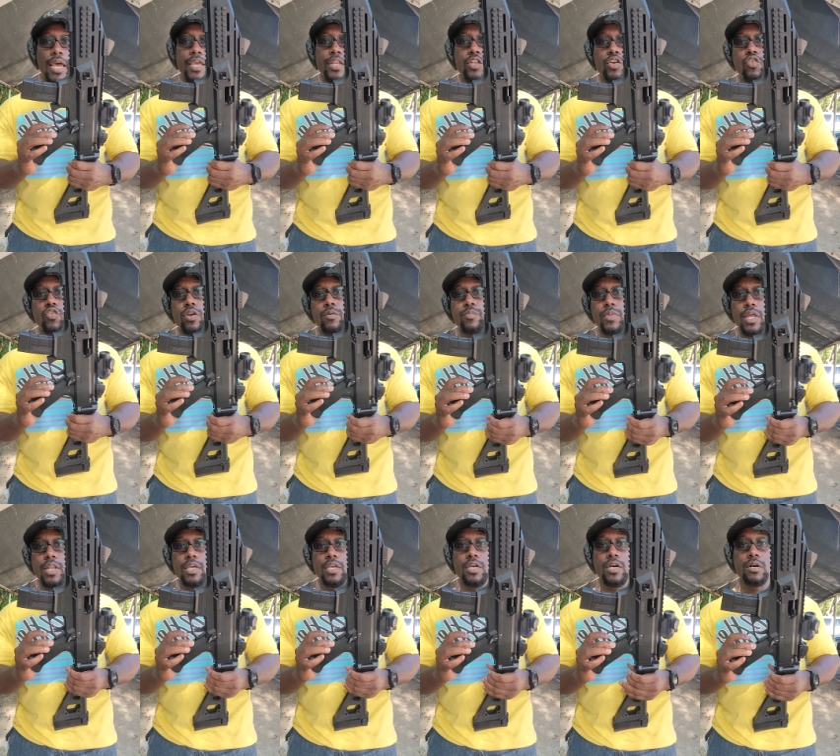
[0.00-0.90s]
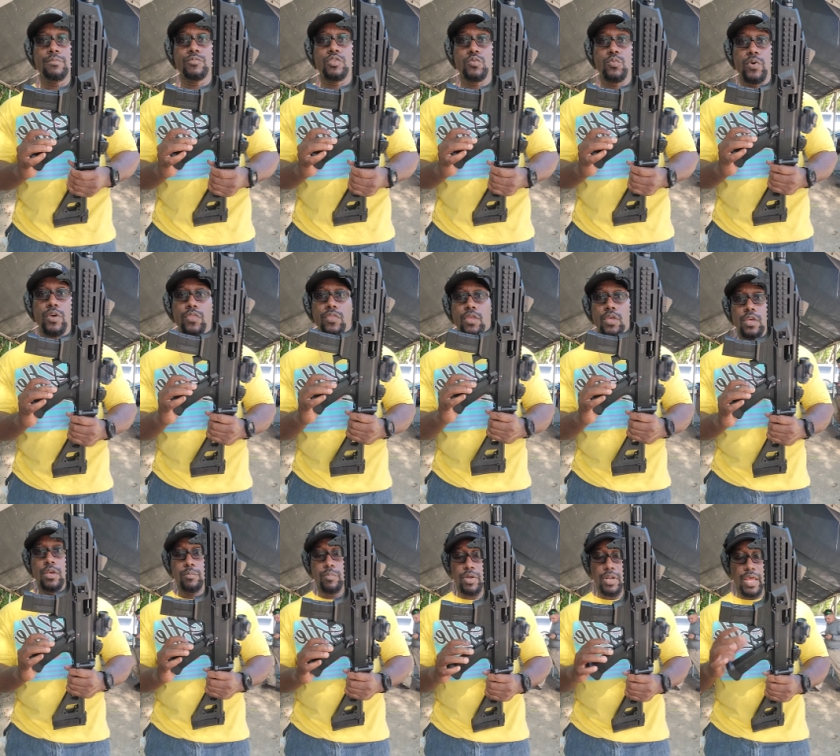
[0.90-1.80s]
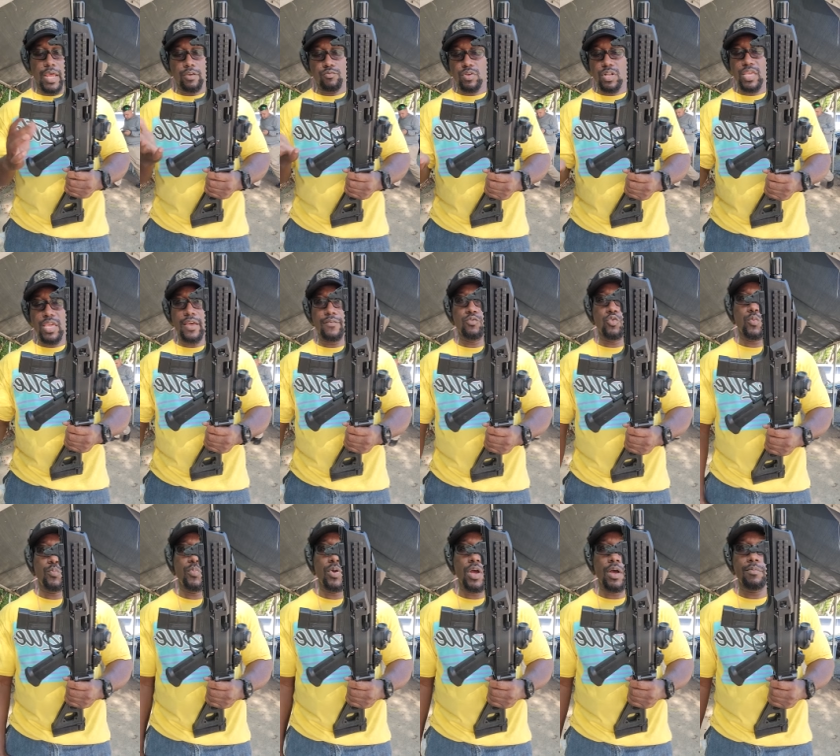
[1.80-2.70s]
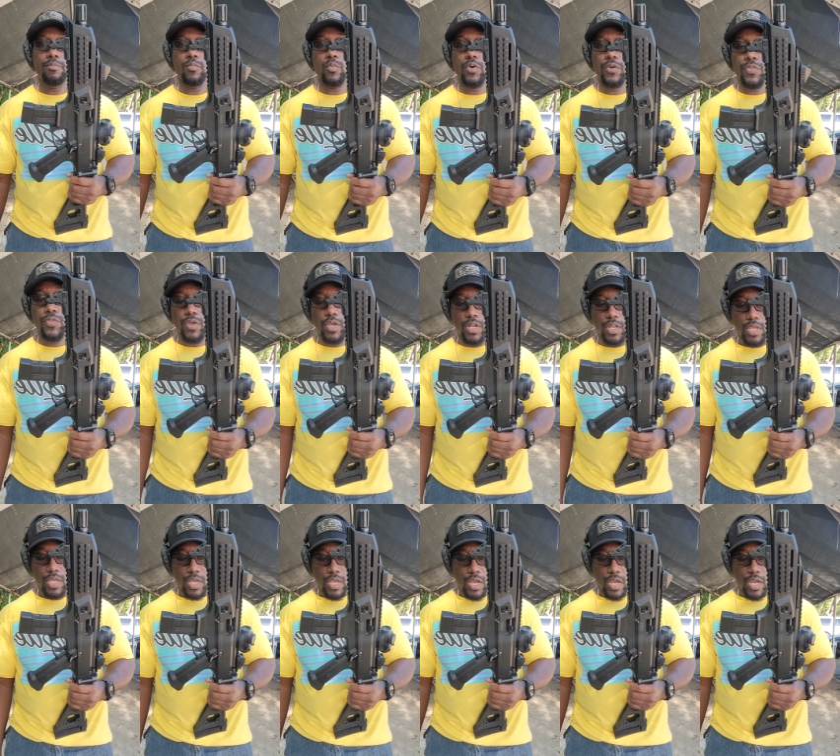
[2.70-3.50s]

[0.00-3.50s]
like the grip that it comes with, but I really have no problem with it.